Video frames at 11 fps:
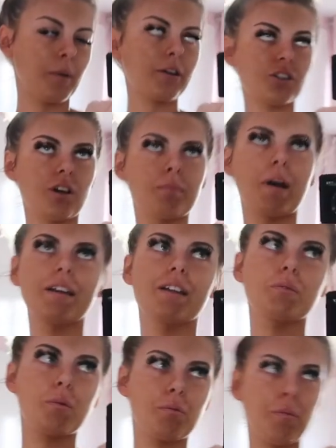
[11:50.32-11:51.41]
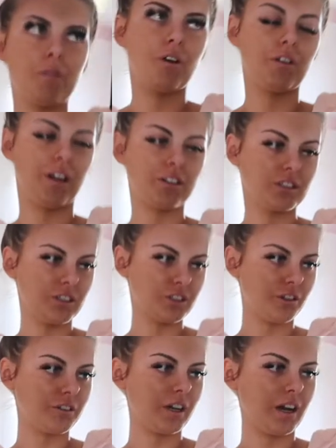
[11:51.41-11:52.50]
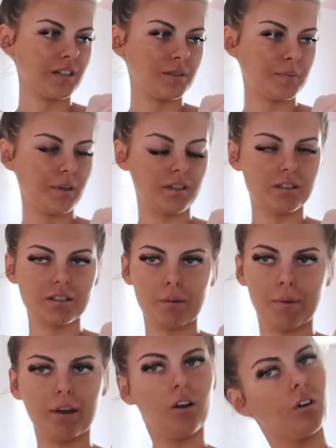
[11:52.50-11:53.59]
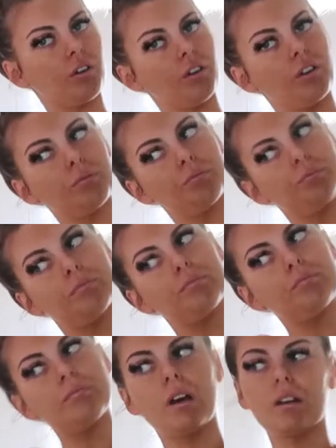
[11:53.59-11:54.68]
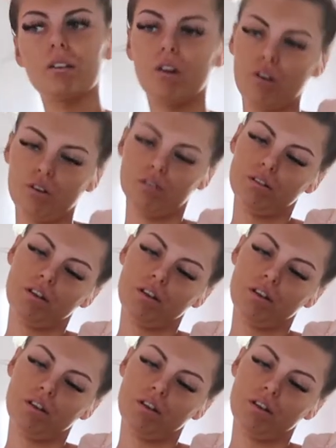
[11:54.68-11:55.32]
I might I might get them off my phone actually and show you guys because I might order them. Might not.